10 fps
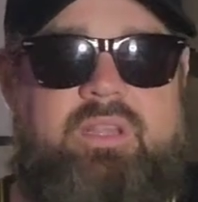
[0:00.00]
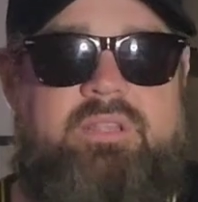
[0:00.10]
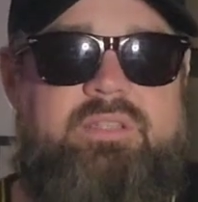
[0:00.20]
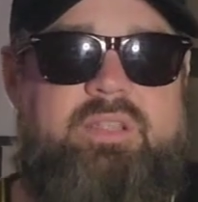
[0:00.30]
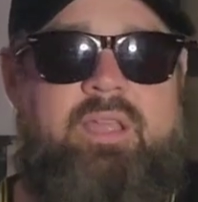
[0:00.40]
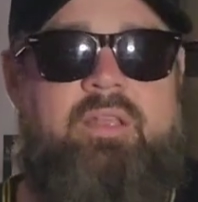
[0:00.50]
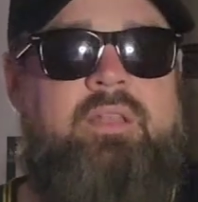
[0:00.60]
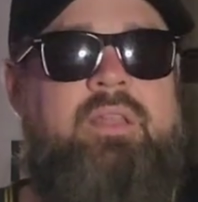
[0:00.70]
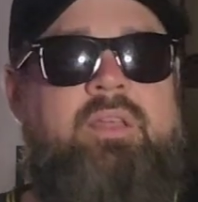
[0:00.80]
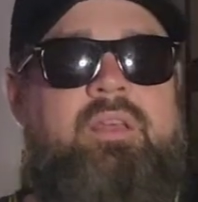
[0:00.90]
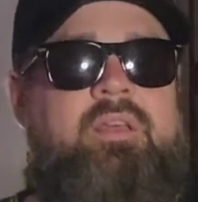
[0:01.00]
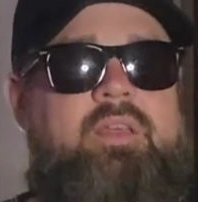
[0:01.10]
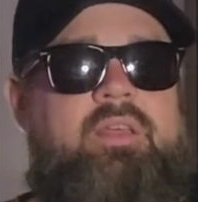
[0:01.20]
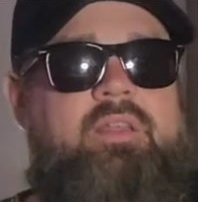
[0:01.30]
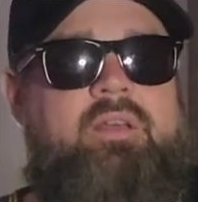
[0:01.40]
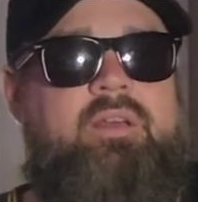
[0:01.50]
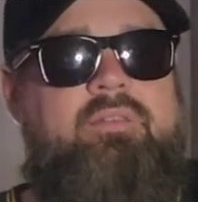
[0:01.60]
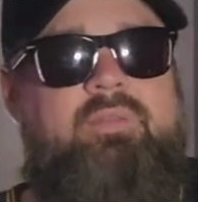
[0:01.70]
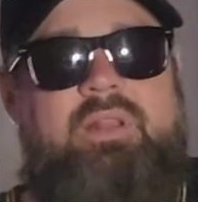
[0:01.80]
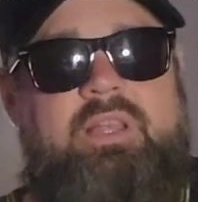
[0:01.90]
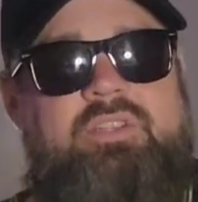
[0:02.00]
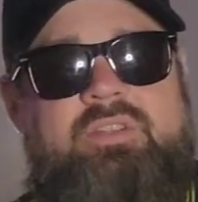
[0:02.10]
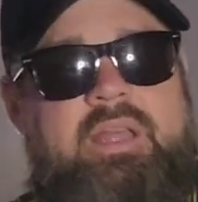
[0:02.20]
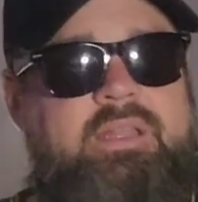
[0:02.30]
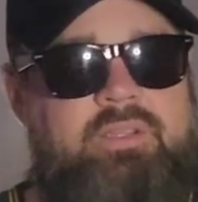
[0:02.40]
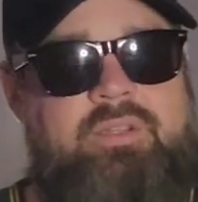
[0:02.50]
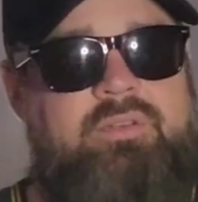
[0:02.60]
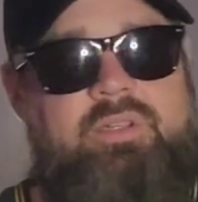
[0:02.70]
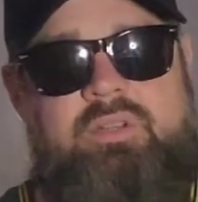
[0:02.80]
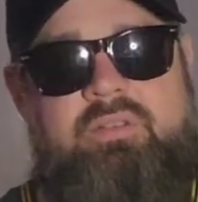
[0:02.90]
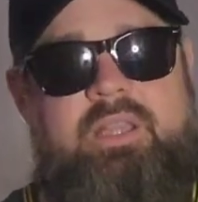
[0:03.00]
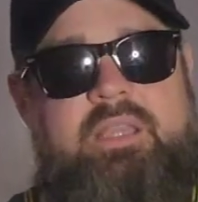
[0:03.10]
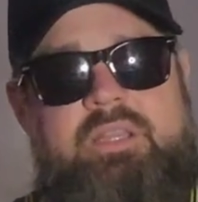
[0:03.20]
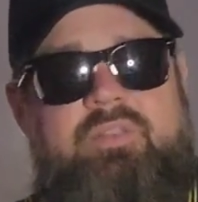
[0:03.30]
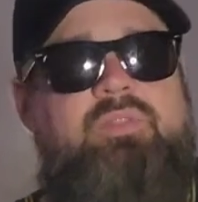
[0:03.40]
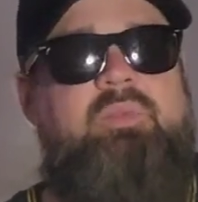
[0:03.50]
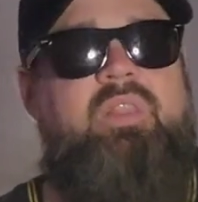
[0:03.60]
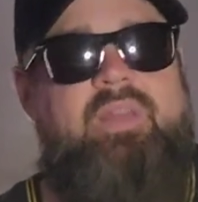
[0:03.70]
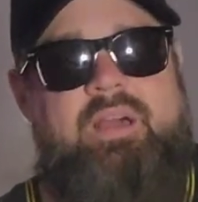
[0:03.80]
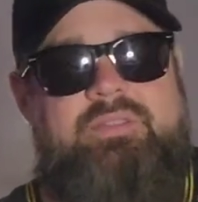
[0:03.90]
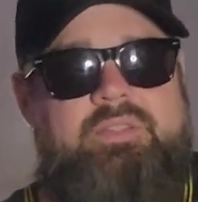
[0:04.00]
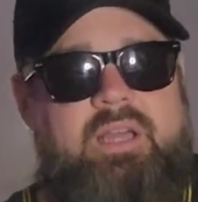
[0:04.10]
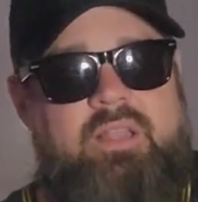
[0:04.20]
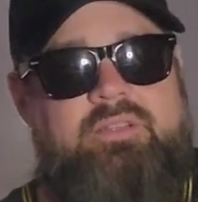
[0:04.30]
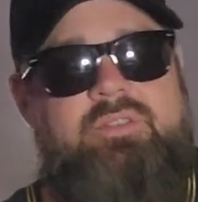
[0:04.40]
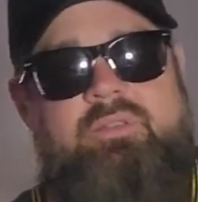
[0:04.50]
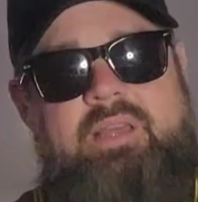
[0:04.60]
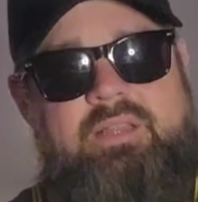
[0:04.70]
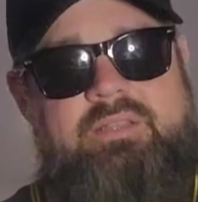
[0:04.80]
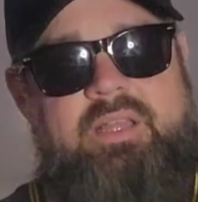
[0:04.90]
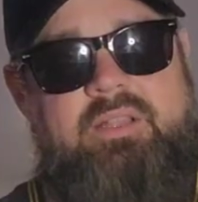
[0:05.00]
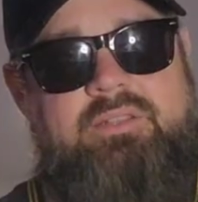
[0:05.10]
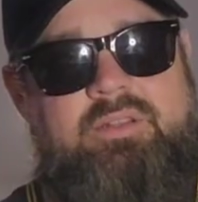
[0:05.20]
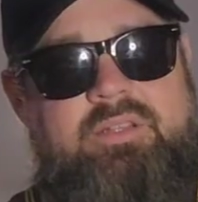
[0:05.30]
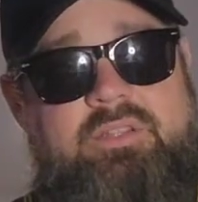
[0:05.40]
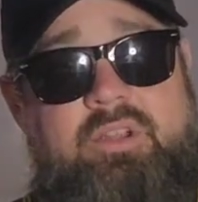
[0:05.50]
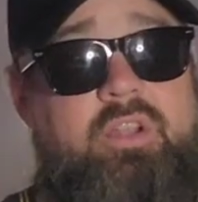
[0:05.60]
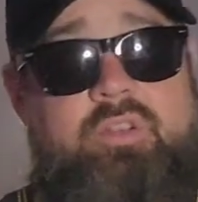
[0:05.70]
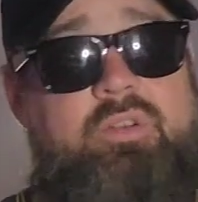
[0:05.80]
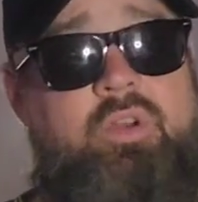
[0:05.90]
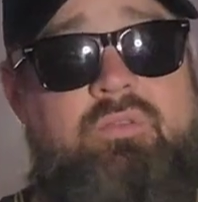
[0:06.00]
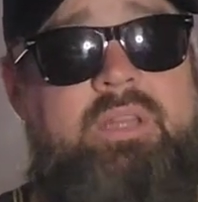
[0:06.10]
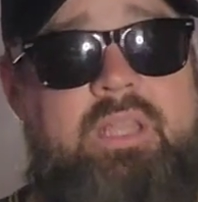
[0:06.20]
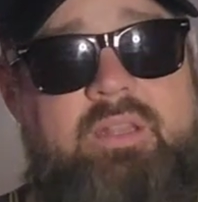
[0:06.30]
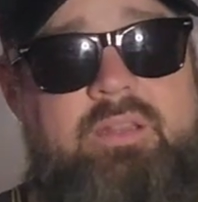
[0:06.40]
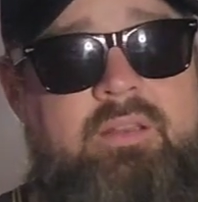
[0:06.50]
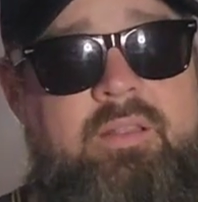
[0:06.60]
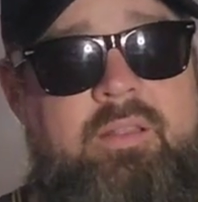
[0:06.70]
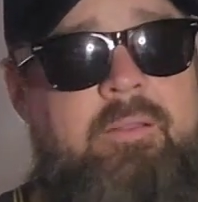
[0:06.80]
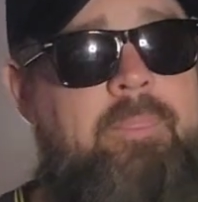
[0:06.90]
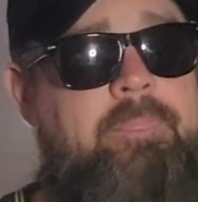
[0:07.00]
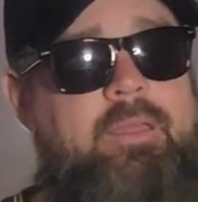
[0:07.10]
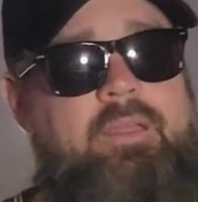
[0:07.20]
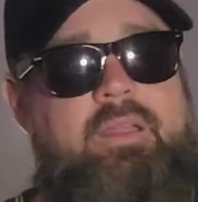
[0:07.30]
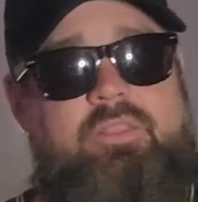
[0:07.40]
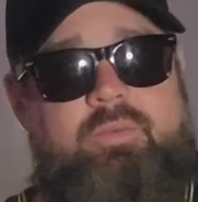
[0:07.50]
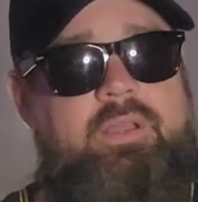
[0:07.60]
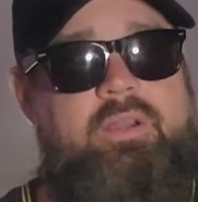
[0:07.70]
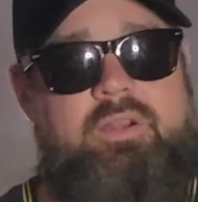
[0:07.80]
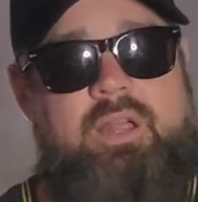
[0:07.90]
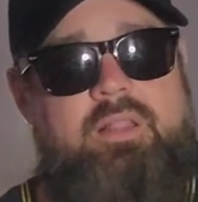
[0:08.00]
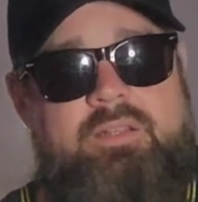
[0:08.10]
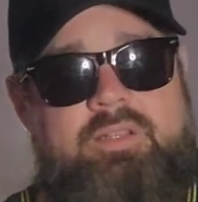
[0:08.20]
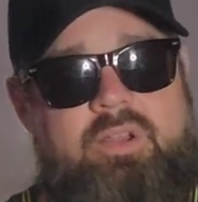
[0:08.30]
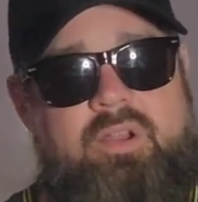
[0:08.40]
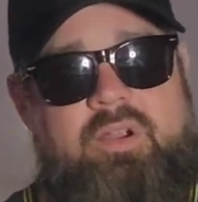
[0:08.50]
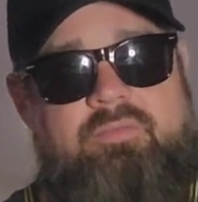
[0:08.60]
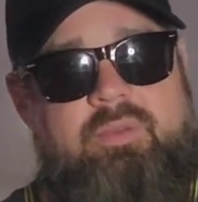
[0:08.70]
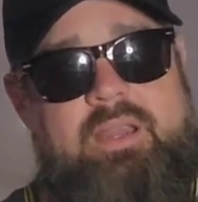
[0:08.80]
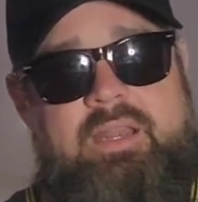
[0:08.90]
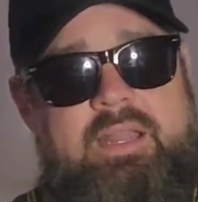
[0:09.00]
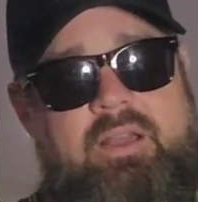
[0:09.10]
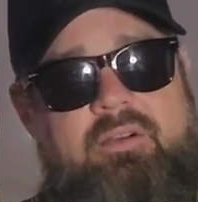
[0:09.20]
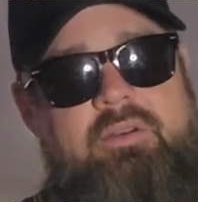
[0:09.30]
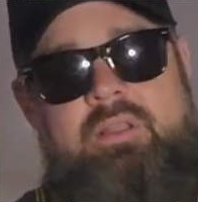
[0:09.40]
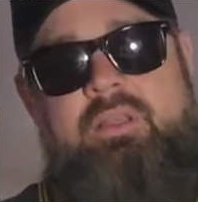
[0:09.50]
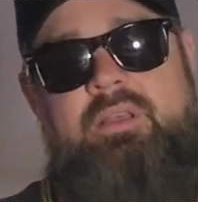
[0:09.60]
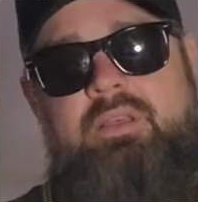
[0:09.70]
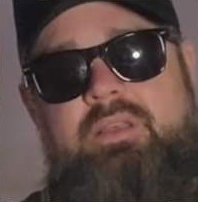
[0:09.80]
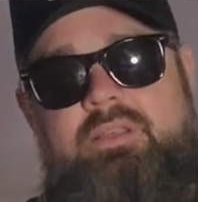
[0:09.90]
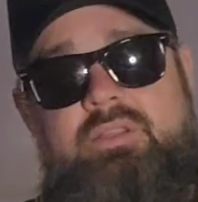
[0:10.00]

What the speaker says: and realize you're not into it and don't like it, and you spend $1,000, $2,000 on a guitar. You don't need it. A $300 guitar right now is all you need.